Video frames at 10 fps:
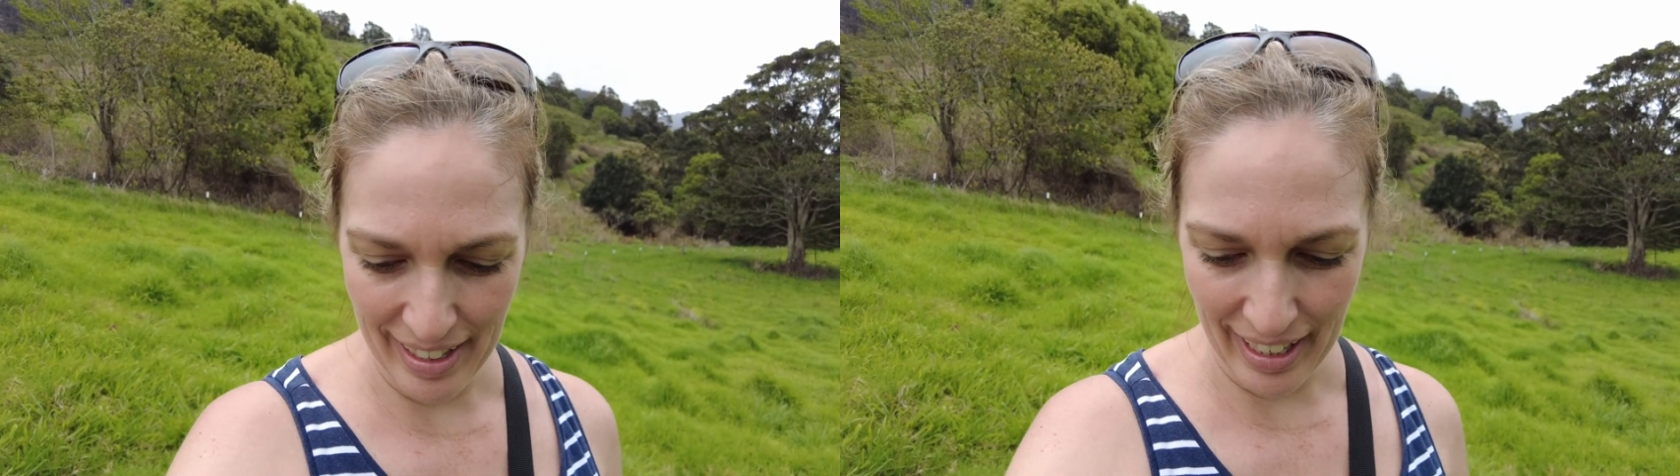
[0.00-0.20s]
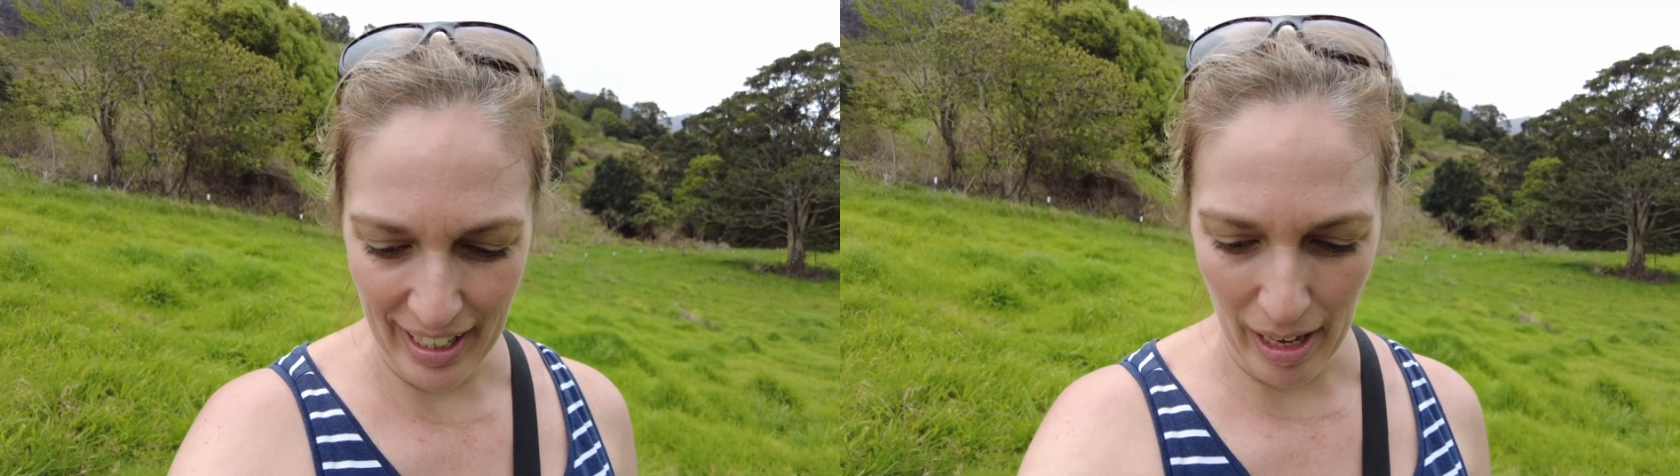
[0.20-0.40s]

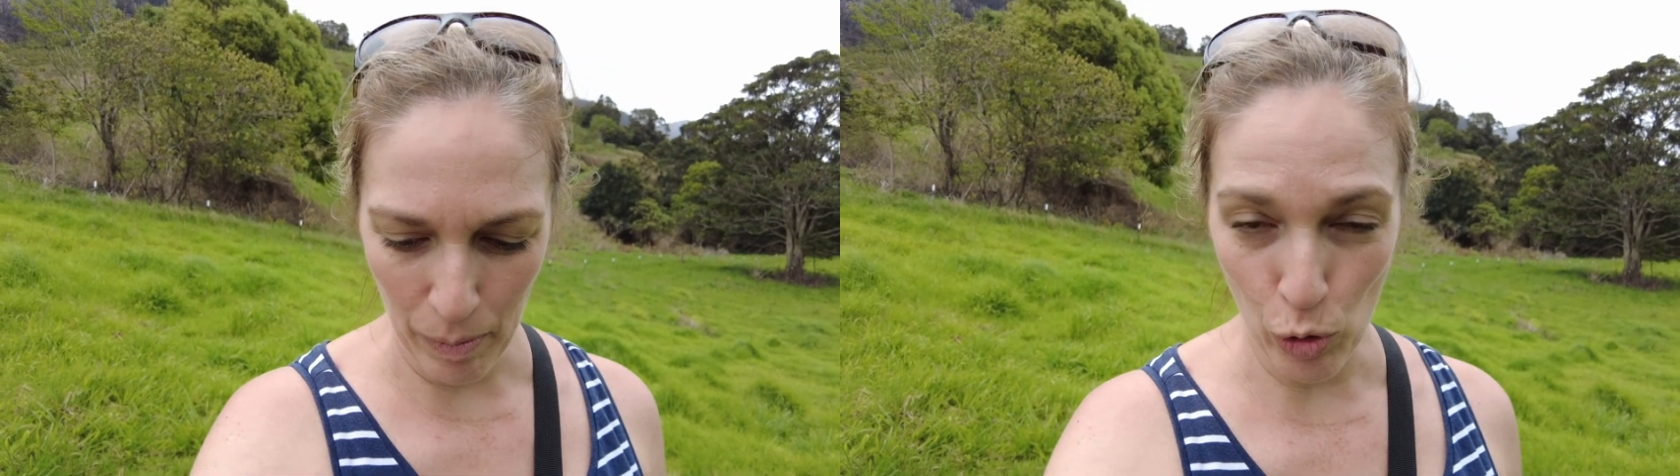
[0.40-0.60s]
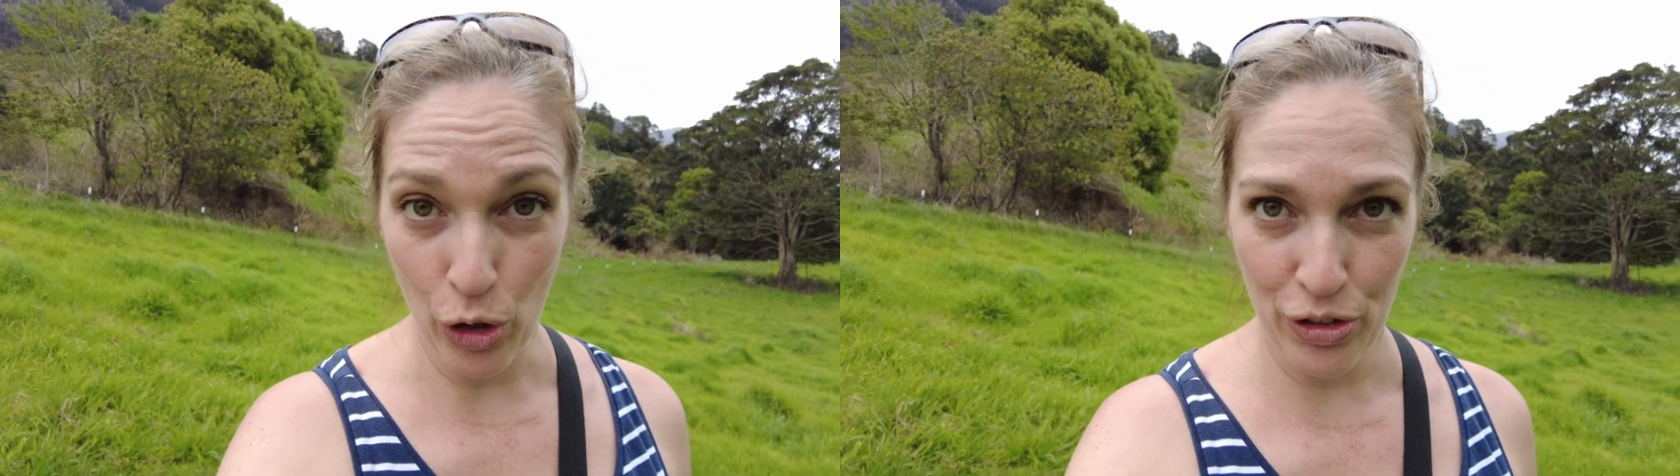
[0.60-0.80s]
like uh,
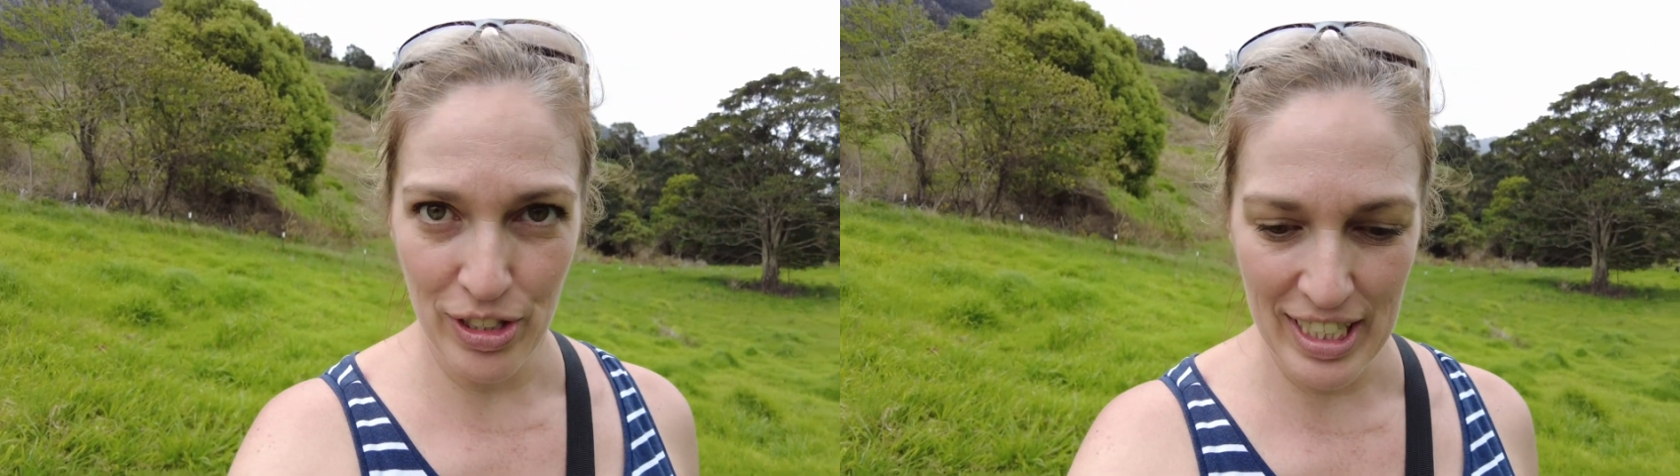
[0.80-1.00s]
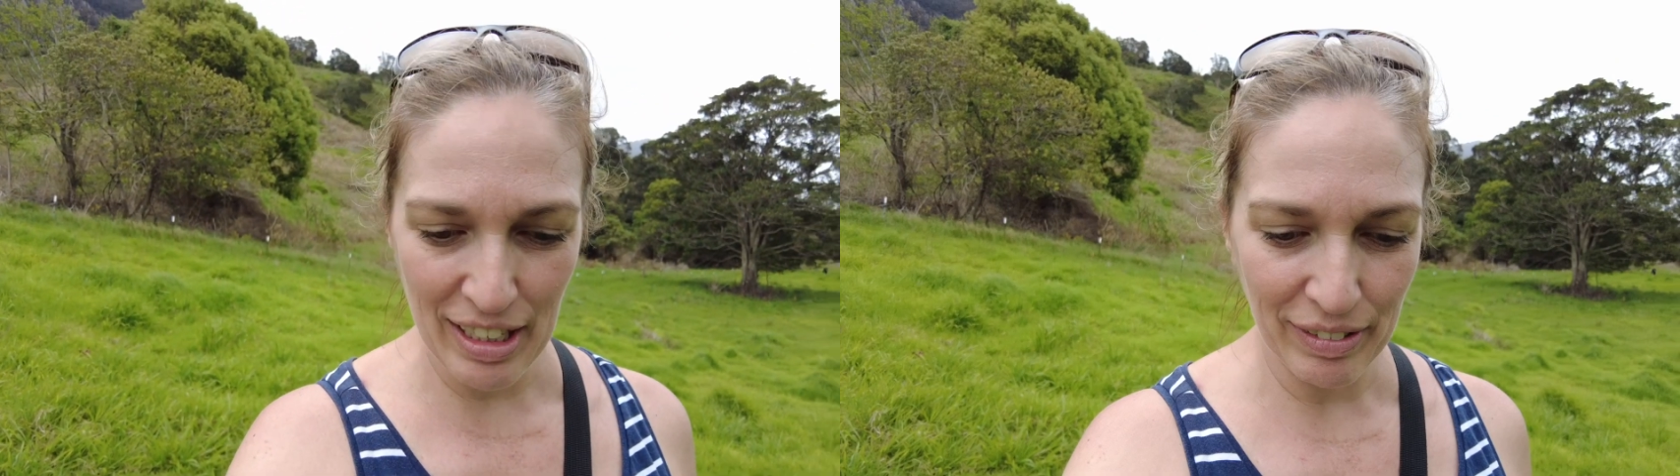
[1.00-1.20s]
rocks
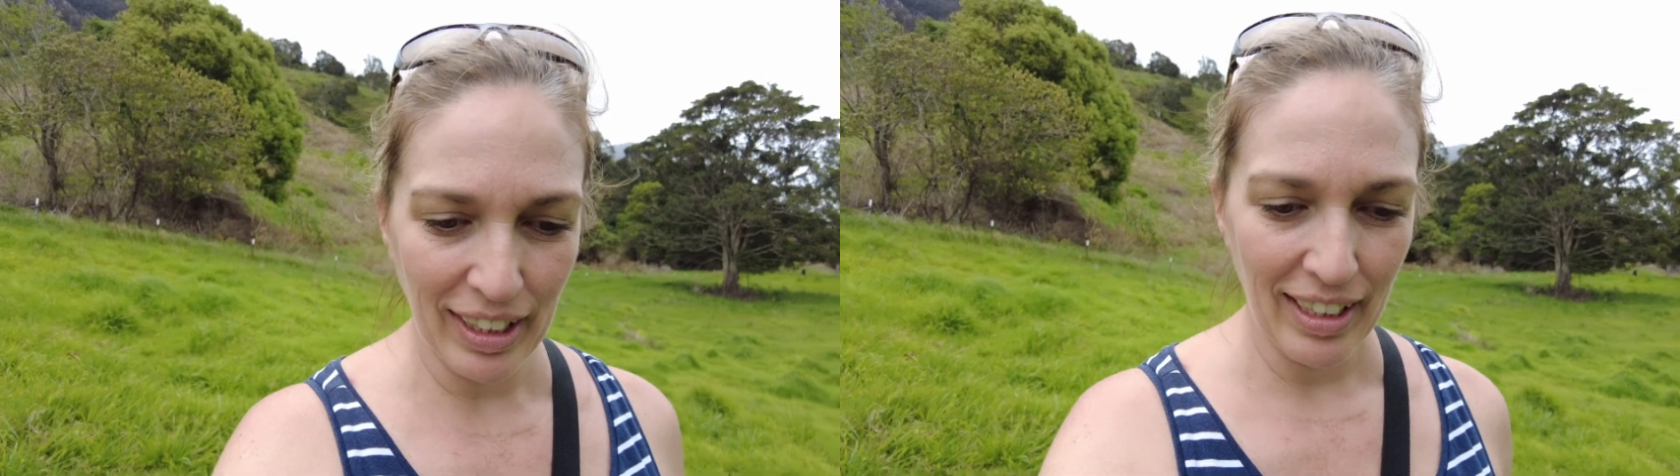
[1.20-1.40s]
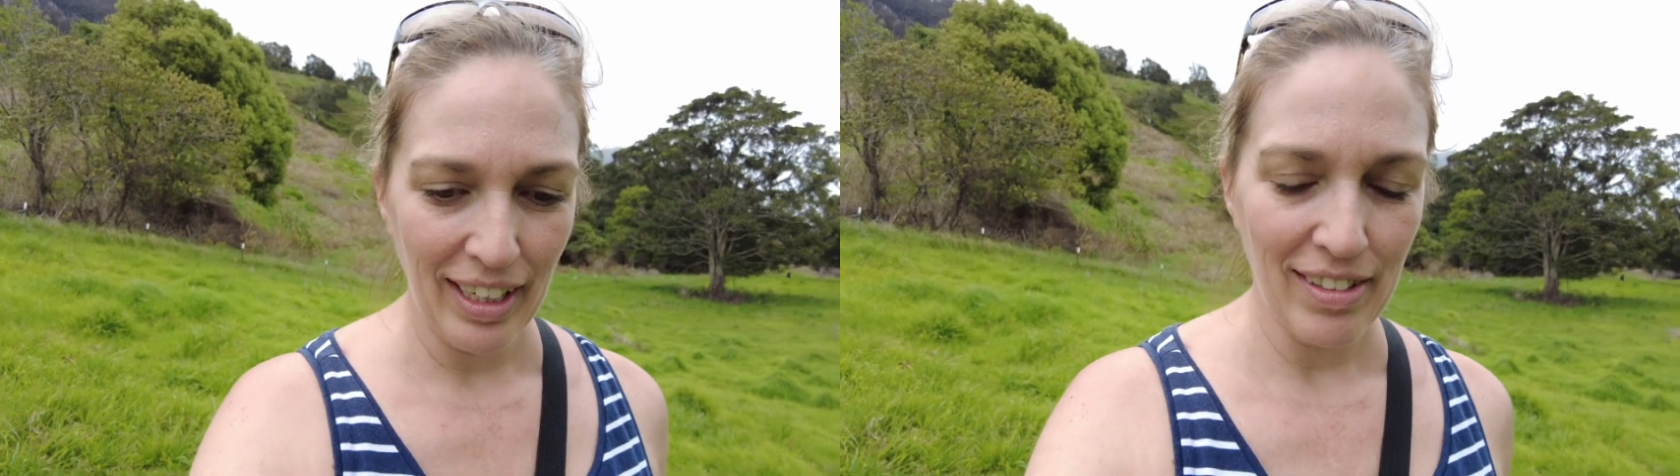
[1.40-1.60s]
and stuff.
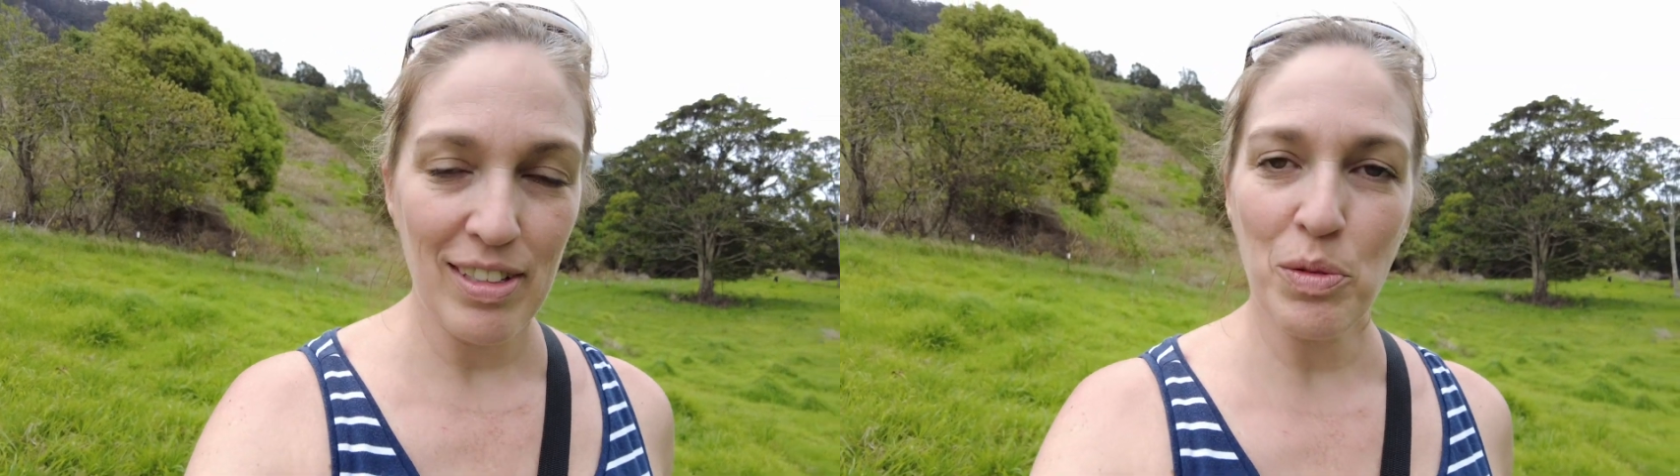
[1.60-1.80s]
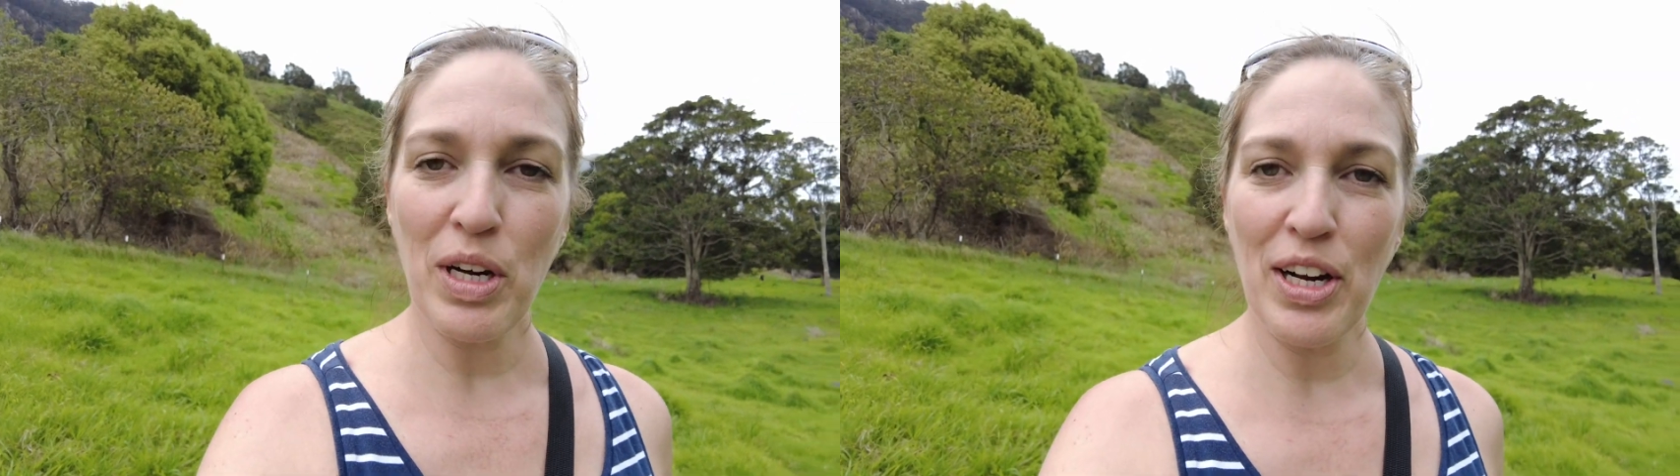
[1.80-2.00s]
So
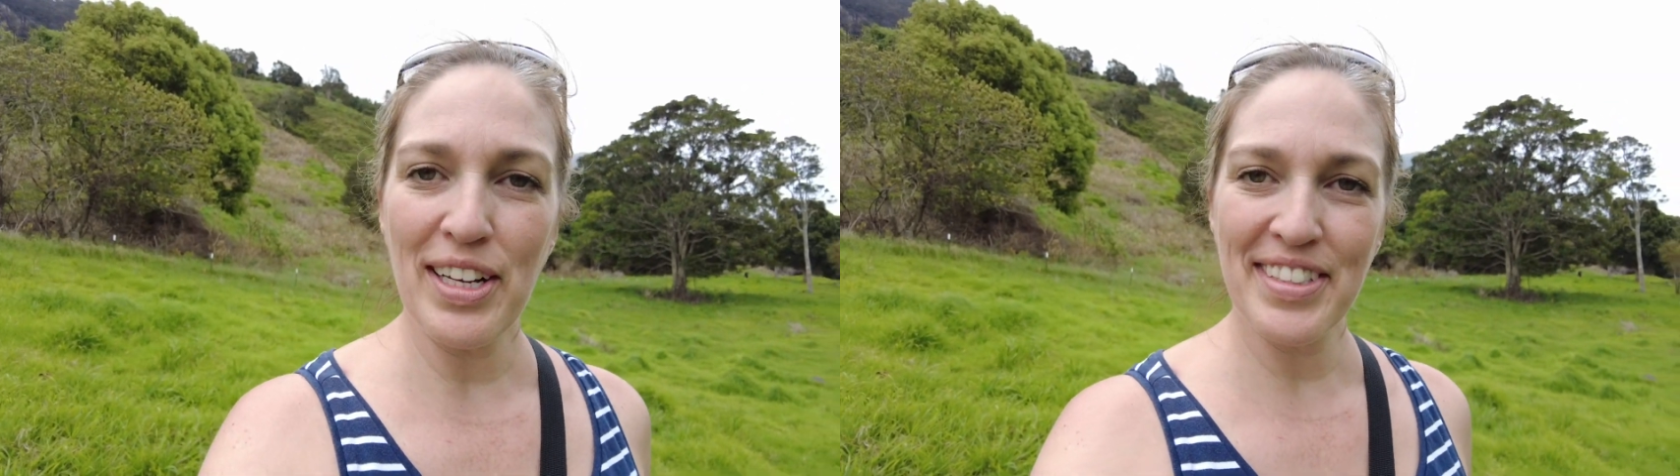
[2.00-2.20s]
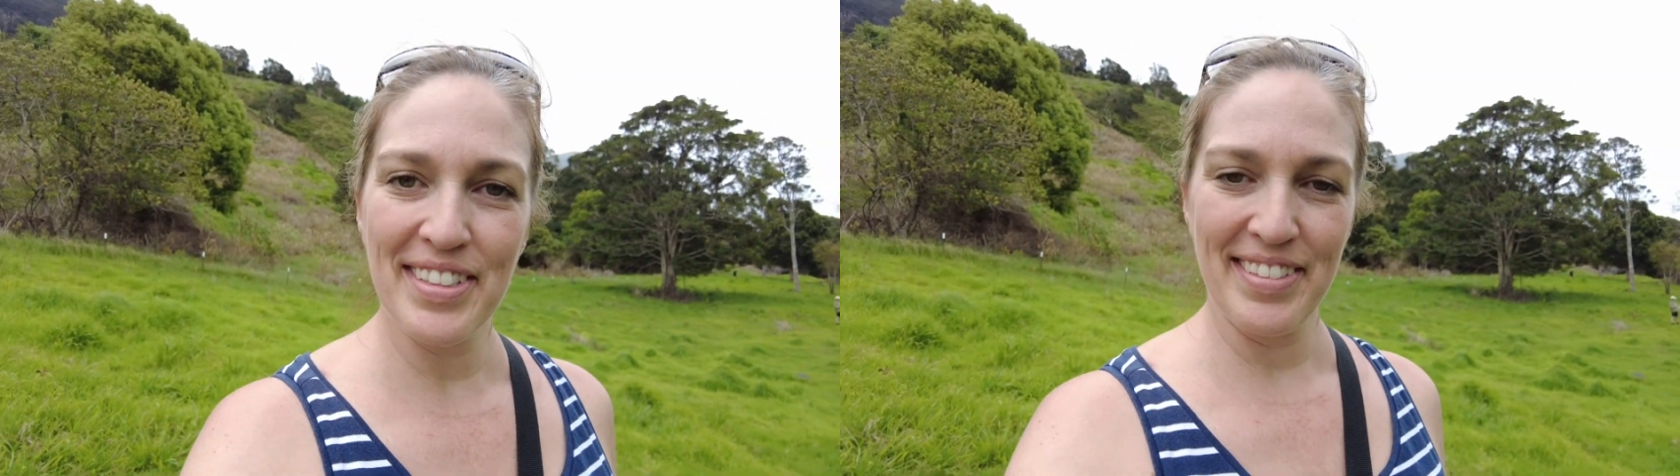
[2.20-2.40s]
it's quite nice.